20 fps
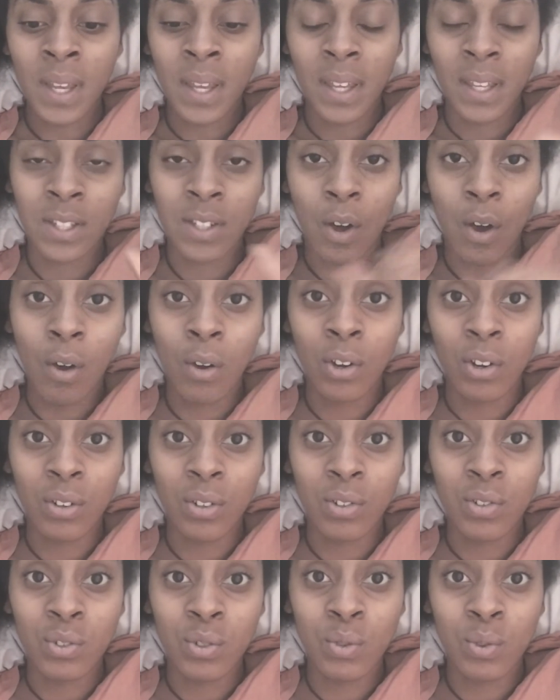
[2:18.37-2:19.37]
It's an all
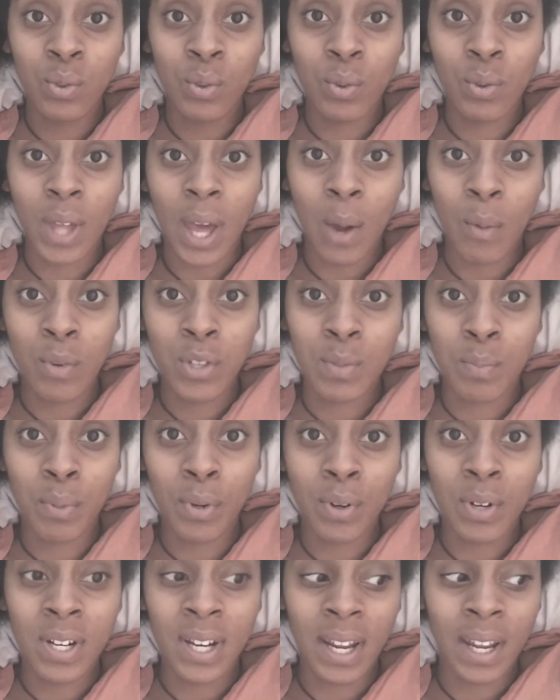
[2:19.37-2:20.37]
girls school that was
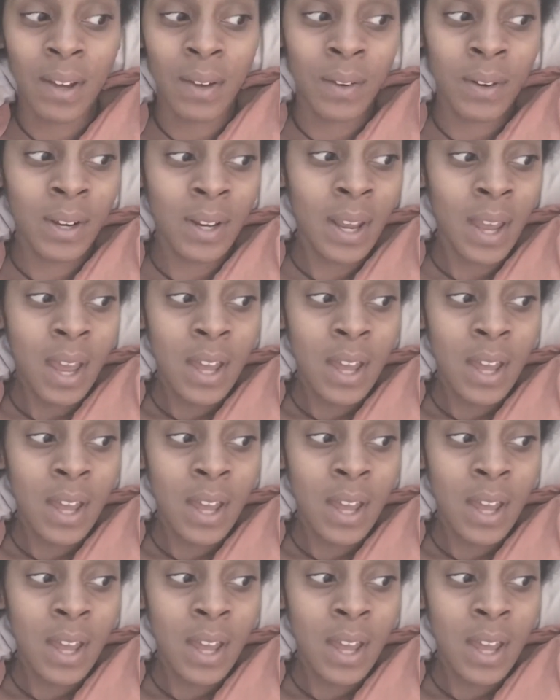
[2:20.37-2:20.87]
burned down.